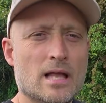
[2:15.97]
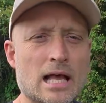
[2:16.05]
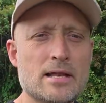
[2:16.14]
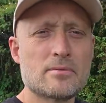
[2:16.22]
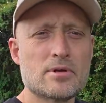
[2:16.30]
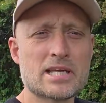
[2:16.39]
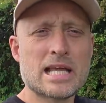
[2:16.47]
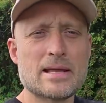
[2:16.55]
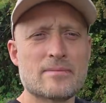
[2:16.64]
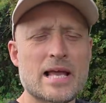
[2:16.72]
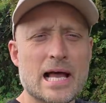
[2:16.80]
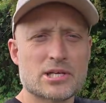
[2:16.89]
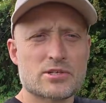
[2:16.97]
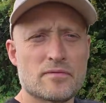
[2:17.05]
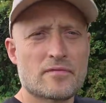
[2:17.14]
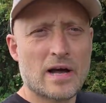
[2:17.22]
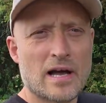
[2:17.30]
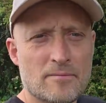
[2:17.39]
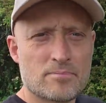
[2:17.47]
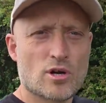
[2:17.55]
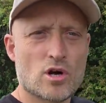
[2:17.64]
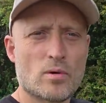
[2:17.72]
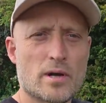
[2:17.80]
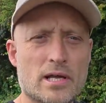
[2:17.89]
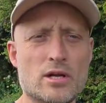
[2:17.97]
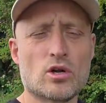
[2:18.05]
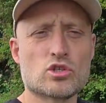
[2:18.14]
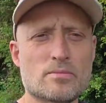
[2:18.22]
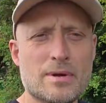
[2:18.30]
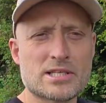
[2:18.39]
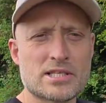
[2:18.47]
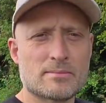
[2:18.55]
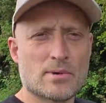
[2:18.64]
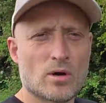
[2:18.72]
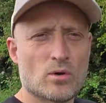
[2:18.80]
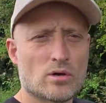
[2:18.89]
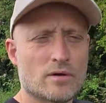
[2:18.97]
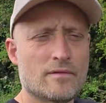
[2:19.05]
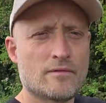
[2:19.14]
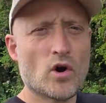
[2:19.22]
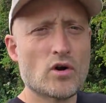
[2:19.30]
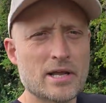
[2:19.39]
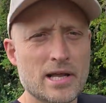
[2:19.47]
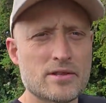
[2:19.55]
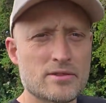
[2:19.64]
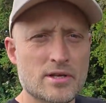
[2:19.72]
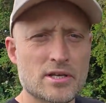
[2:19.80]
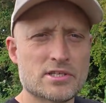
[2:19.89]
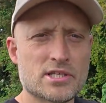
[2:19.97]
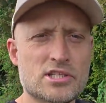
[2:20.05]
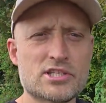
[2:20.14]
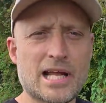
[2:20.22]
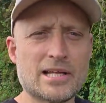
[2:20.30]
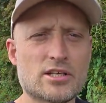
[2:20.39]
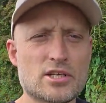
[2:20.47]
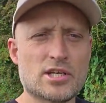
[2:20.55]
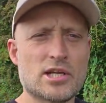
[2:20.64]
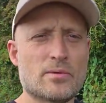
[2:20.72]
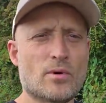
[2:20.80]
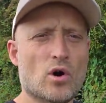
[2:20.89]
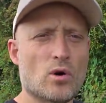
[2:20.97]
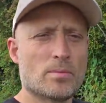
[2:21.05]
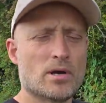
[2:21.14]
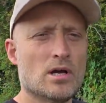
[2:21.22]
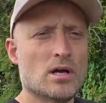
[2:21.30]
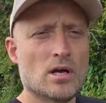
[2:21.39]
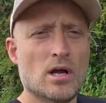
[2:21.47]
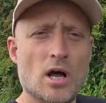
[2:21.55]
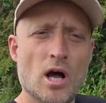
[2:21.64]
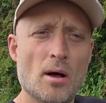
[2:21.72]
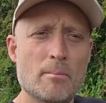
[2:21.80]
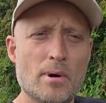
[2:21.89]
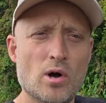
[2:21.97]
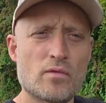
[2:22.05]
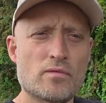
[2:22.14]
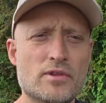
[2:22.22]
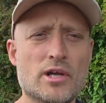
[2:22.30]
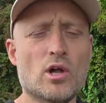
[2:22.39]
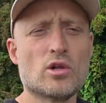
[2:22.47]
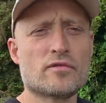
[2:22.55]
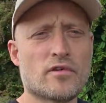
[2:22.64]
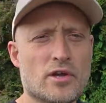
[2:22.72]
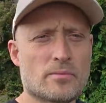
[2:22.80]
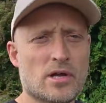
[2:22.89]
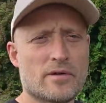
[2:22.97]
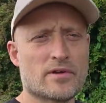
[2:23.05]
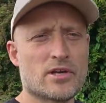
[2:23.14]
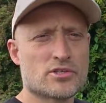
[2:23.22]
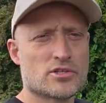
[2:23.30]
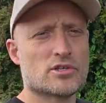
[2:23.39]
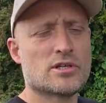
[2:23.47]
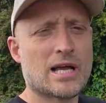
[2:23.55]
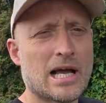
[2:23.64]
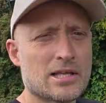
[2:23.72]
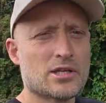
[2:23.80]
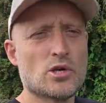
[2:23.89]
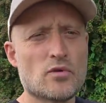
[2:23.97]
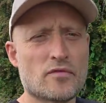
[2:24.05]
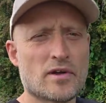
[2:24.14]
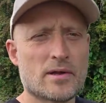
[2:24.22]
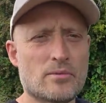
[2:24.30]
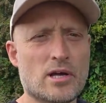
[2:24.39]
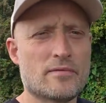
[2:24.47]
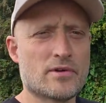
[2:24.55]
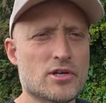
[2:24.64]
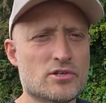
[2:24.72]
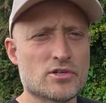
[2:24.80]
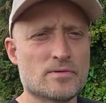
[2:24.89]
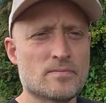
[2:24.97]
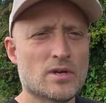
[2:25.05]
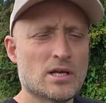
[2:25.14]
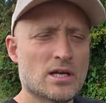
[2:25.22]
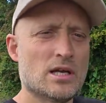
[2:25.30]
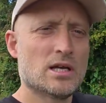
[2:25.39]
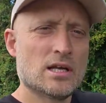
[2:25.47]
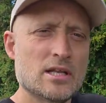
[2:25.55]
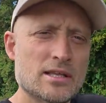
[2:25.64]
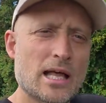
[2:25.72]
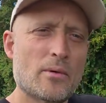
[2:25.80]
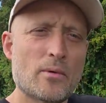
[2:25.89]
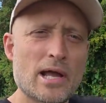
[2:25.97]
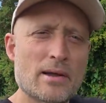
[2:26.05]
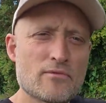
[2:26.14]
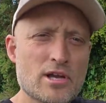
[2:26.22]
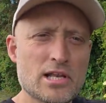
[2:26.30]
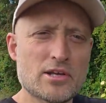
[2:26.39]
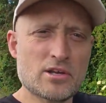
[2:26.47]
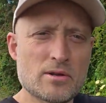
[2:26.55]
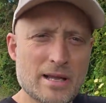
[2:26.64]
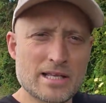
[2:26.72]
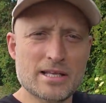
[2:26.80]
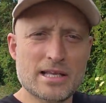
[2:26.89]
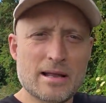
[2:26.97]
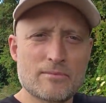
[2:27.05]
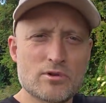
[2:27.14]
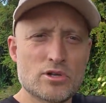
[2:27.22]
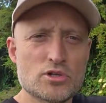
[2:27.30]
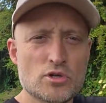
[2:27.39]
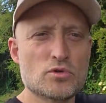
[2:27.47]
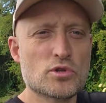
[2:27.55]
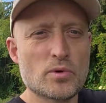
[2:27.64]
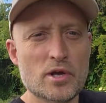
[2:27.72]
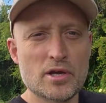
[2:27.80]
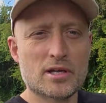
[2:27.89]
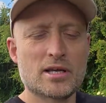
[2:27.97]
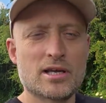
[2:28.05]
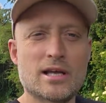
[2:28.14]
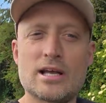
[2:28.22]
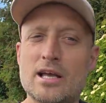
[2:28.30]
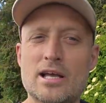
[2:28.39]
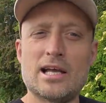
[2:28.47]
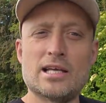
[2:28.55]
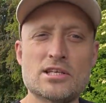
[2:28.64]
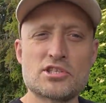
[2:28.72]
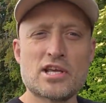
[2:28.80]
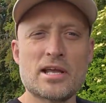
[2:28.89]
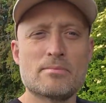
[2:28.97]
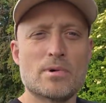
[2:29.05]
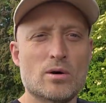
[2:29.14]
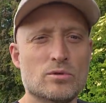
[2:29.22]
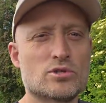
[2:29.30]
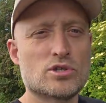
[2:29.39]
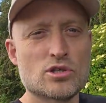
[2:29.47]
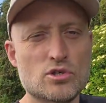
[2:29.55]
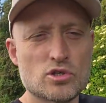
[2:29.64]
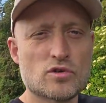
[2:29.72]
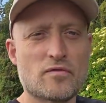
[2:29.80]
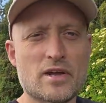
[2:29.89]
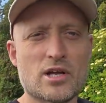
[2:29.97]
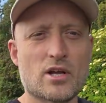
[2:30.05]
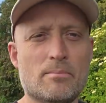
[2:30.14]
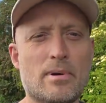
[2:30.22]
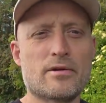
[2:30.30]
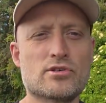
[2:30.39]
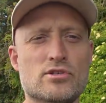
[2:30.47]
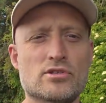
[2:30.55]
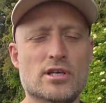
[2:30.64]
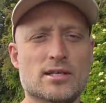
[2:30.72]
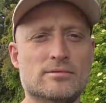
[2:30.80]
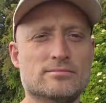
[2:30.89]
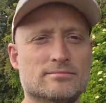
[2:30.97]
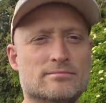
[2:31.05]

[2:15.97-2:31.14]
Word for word: And I'm going to keep the Action 5 Pro in automatic mode, 4K 30, standard Dewarp, on both the old firmware version and the new firmware version. That way I'm really going to make the camera do the work in the same modes, so it's a fair comparison there.